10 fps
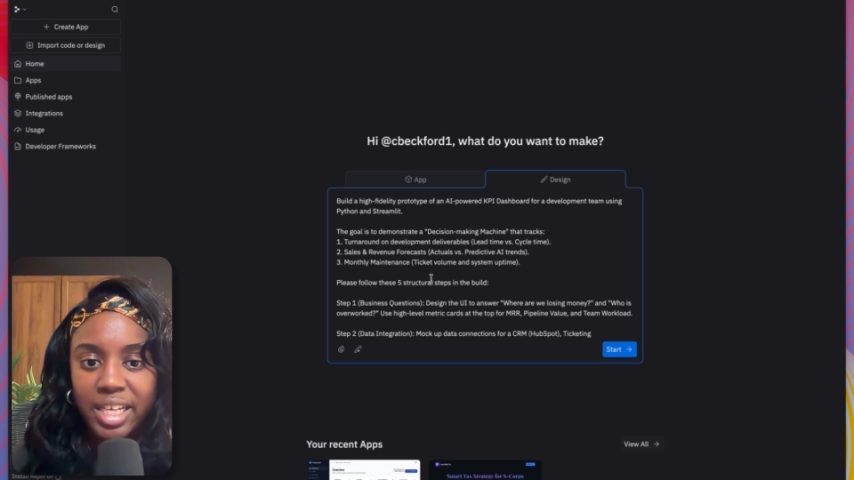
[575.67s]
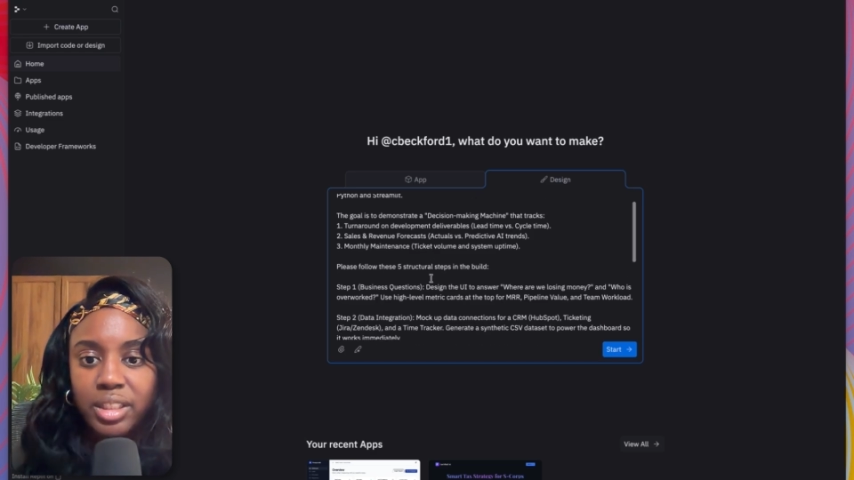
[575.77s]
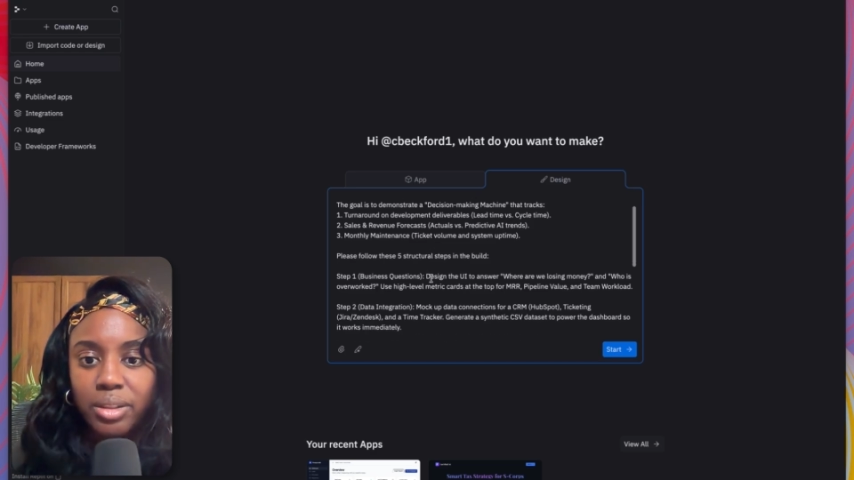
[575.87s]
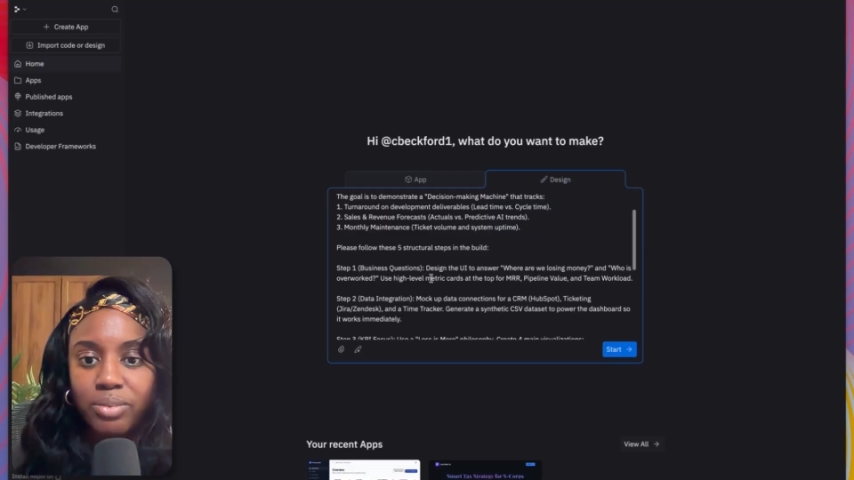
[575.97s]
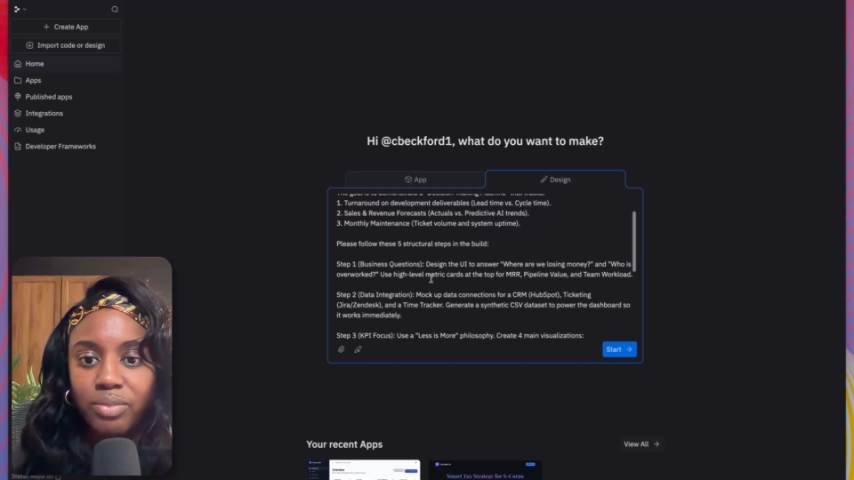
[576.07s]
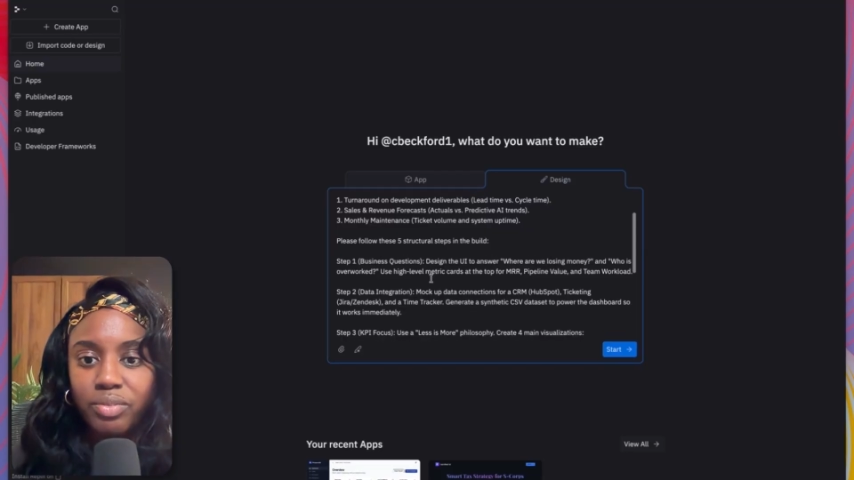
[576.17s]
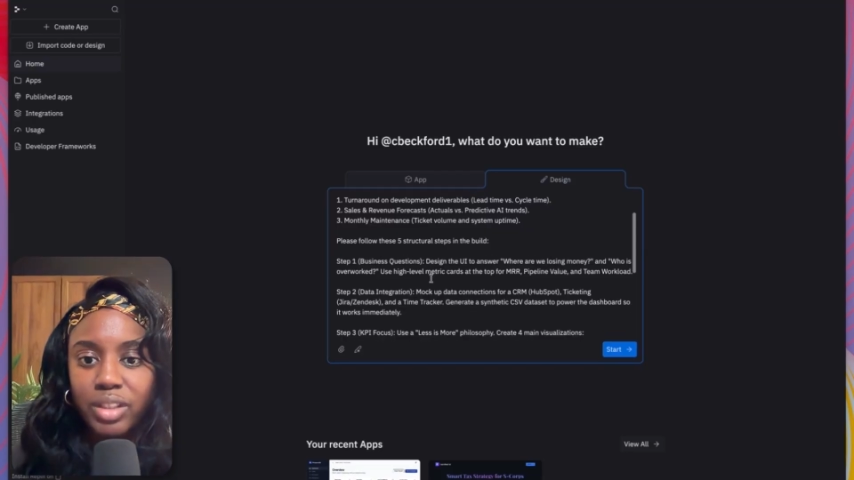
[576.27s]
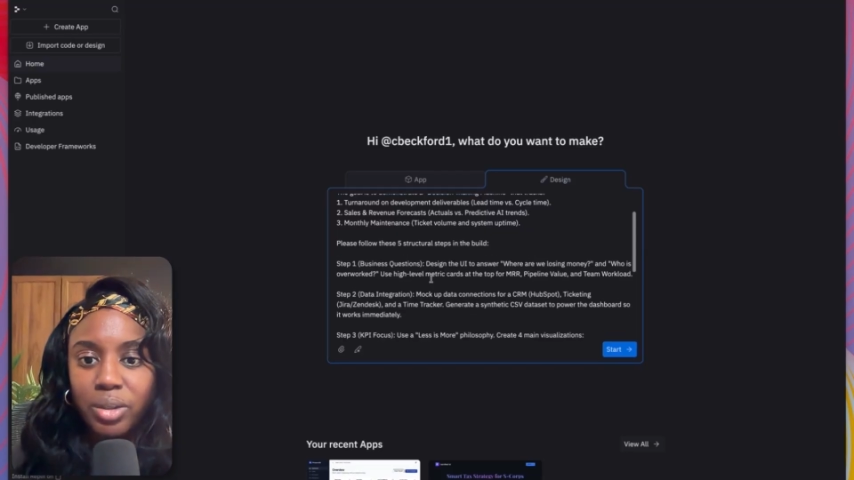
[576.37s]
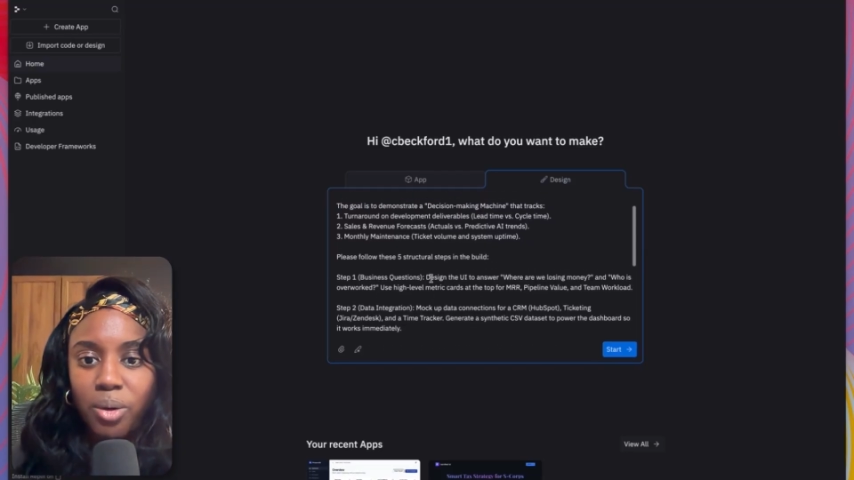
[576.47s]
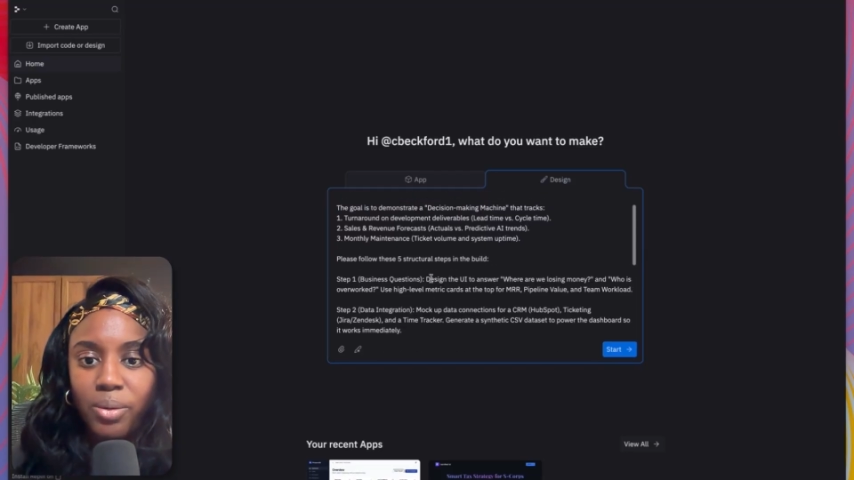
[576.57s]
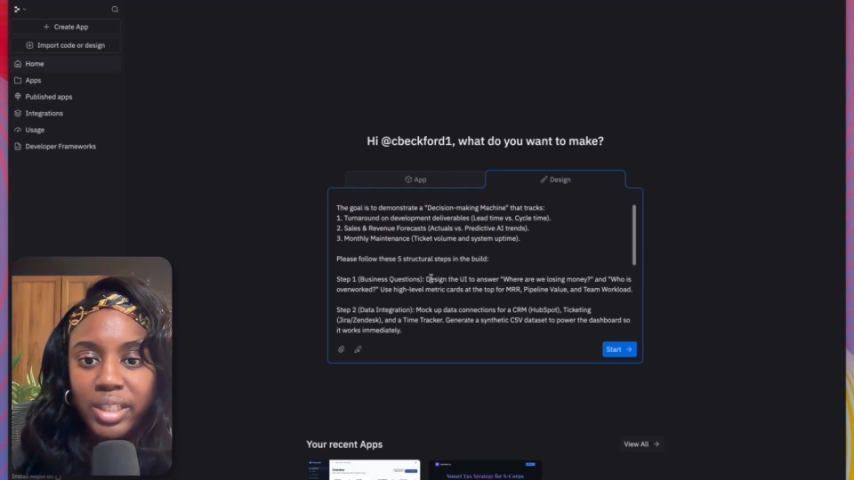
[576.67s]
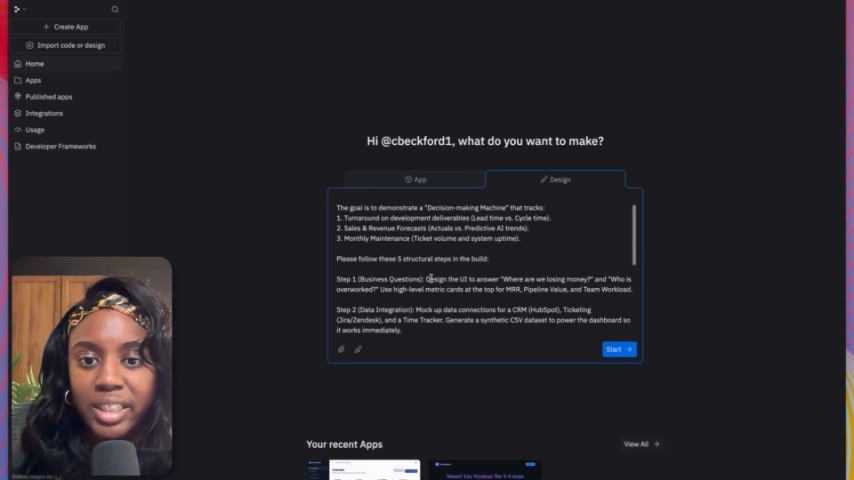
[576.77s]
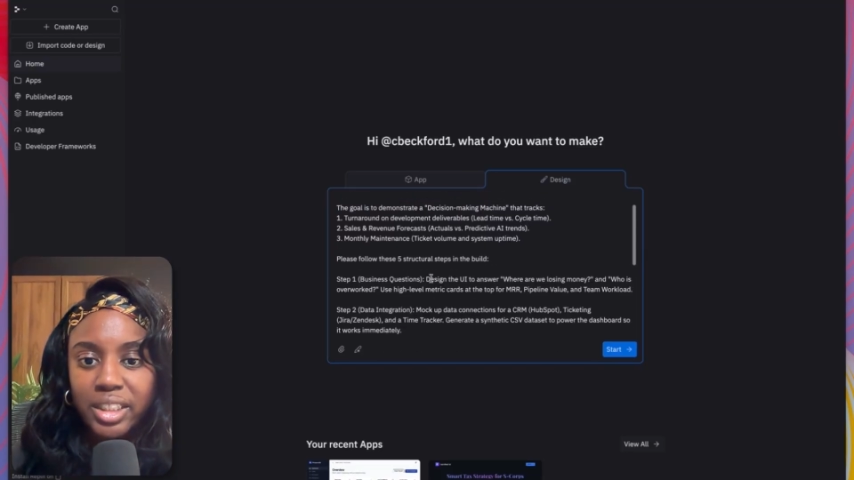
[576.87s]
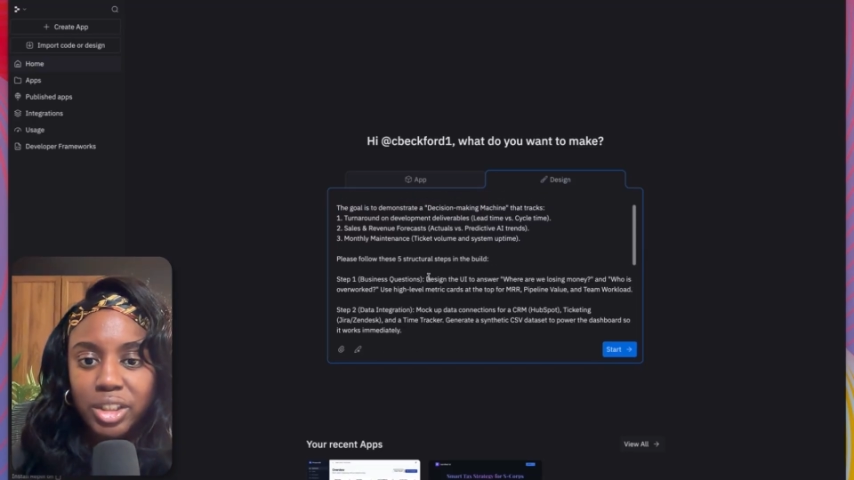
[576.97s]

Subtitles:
So the goal here is